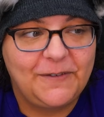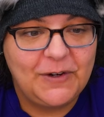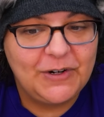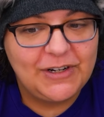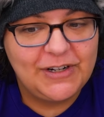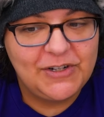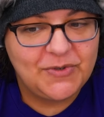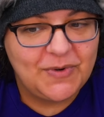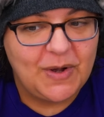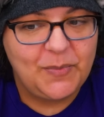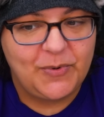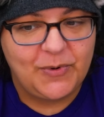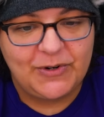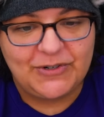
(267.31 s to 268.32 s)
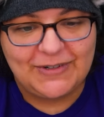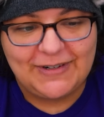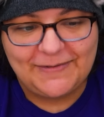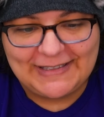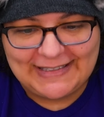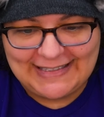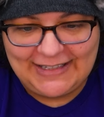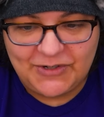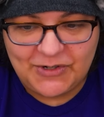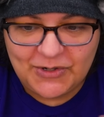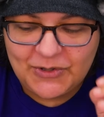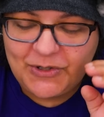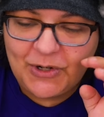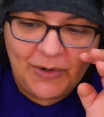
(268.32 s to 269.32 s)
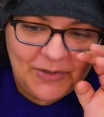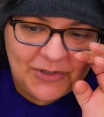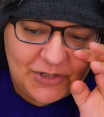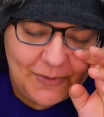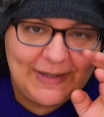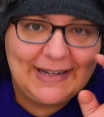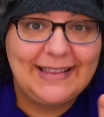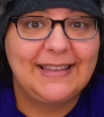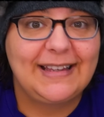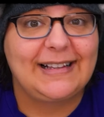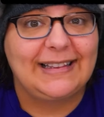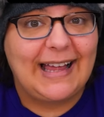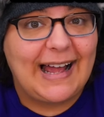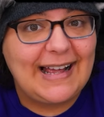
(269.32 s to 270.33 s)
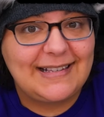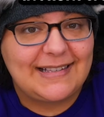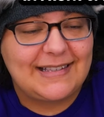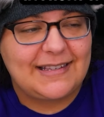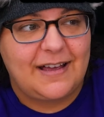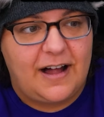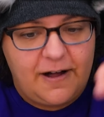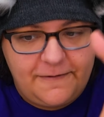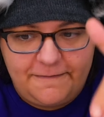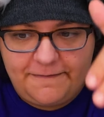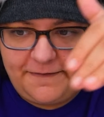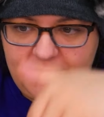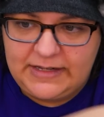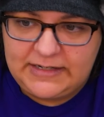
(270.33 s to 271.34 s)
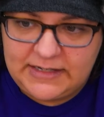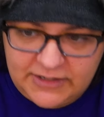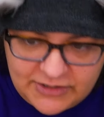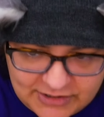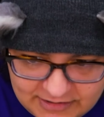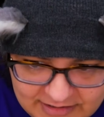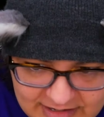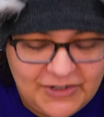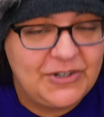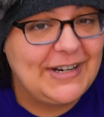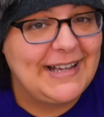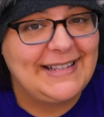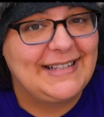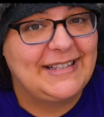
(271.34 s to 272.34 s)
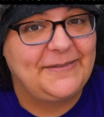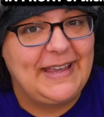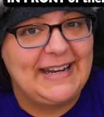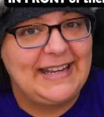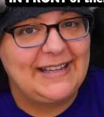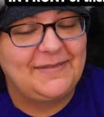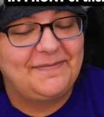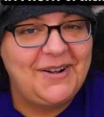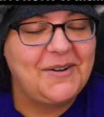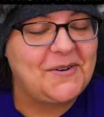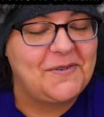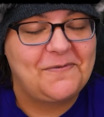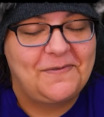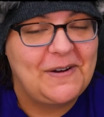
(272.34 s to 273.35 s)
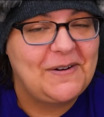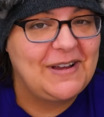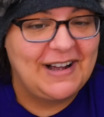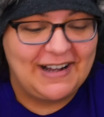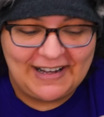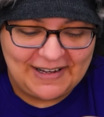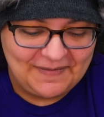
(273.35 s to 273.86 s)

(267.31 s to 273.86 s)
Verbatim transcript: you're gonna draw a portrait of a teacher, don't do it in the class of the teacher. Your chances of getting caught are very high.